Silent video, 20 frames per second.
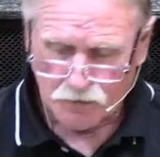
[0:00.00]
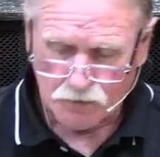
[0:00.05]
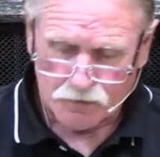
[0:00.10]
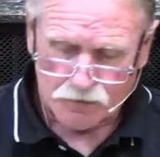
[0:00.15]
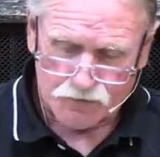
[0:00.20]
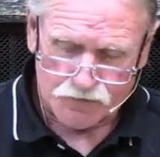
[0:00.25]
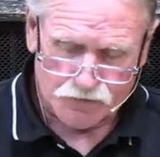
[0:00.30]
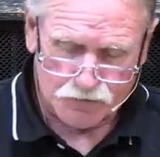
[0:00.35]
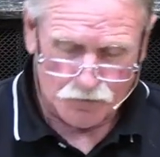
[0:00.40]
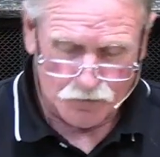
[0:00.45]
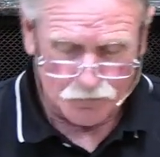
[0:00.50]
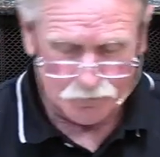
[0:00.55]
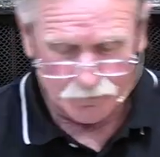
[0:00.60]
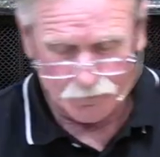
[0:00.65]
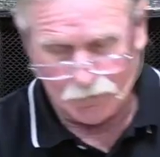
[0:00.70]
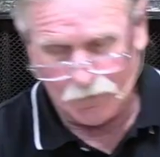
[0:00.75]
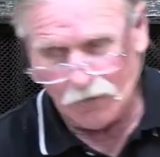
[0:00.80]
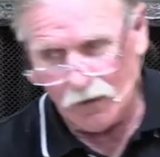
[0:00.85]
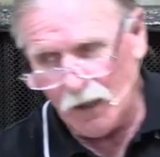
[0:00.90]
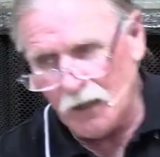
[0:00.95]
So
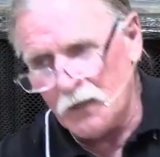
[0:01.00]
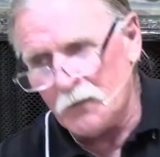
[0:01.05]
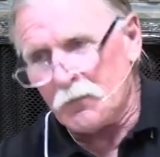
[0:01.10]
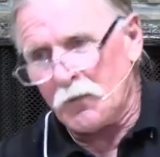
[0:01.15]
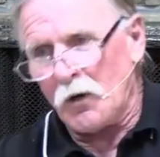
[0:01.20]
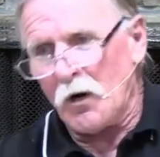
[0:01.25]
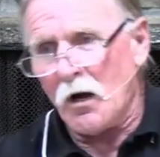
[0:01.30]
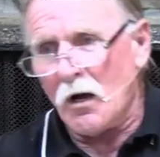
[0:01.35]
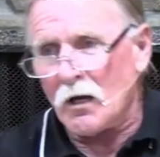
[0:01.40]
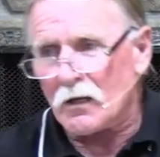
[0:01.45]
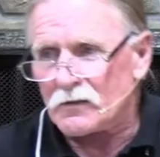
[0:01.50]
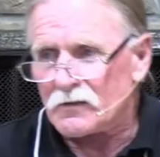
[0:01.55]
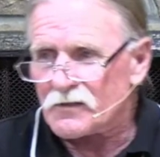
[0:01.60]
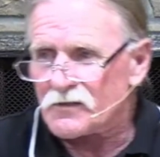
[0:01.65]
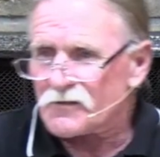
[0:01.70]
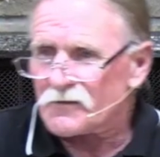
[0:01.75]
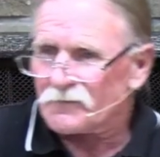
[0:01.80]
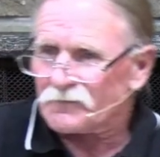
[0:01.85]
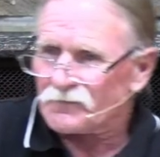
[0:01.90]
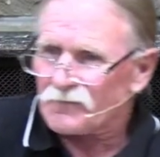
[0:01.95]
a lot of
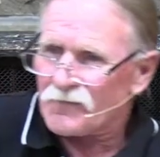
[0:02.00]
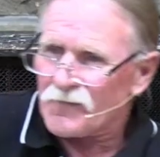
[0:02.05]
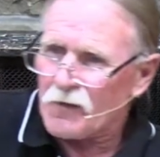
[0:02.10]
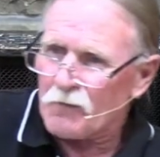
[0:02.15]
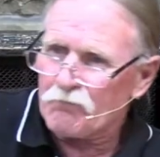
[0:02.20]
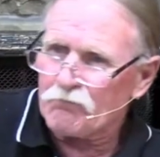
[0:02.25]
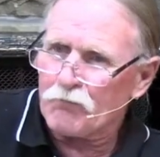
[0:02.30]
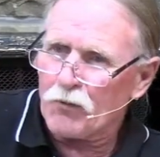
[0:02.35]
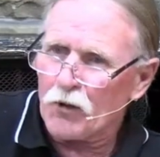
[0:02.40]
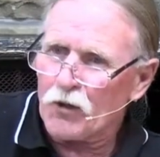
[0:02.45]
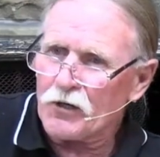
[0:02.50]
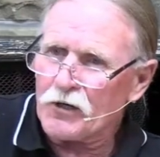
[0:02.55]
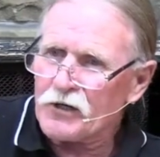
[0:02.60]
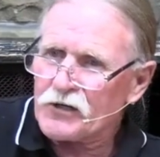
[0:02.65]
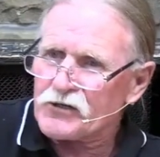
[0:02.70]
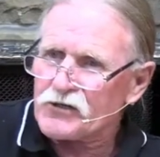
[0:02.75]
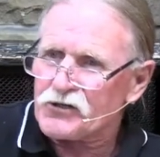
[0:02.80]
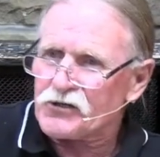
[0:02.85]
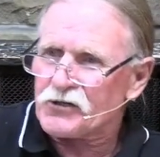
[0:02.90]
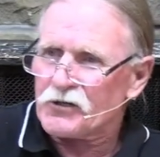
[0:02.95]
bronze,
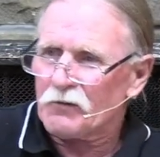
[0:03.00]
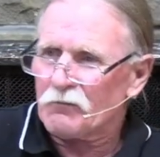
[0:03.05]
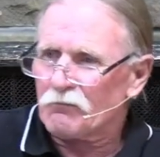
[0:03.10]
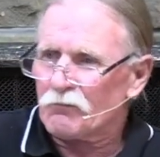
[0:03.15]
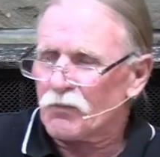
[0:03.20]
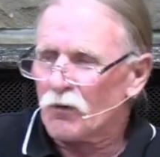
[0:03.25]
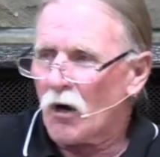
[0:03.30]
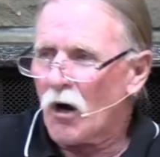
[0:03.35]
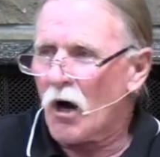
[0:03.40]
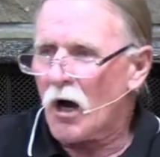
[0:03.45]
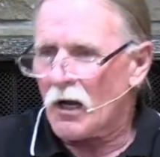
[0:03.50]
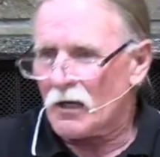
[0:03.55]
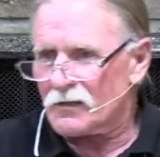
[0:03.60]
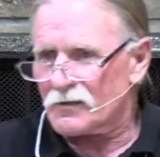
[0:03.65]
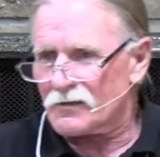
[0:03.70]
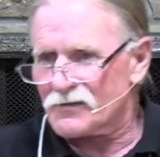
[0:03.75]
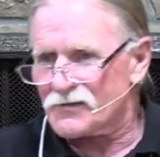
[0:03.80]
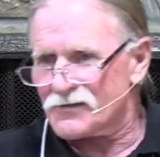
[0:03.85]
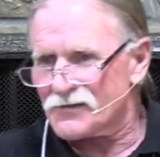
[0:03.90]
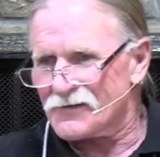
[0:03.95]
burnished
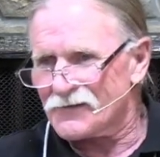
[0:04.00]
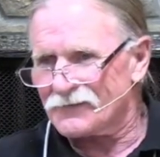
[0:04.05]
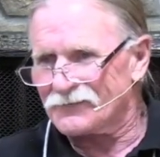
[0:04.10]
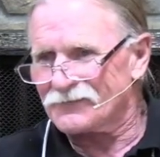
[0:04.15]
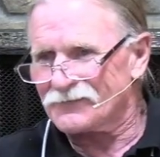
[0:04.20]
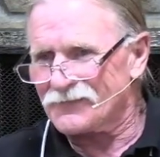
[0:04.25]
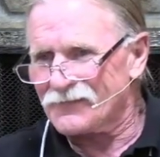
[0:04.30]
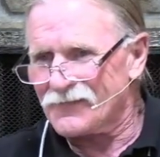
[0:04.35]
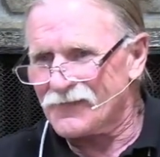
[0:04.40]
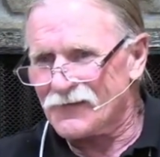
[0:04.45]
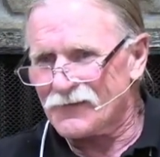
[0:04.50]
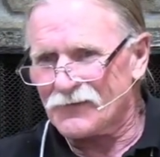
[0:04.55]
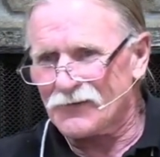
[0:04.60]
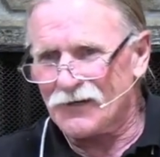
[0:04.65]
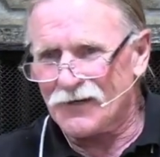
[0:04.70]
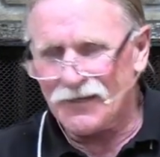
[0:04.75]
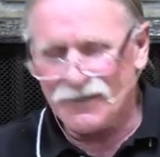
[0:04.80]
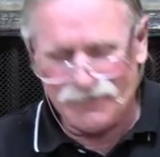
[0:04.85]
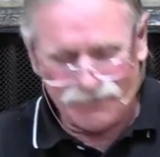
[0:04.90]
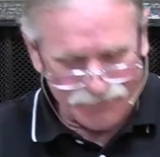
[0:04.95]
bronze,
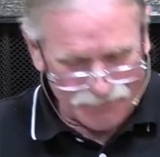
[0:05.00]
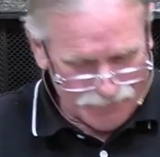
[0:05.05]
right?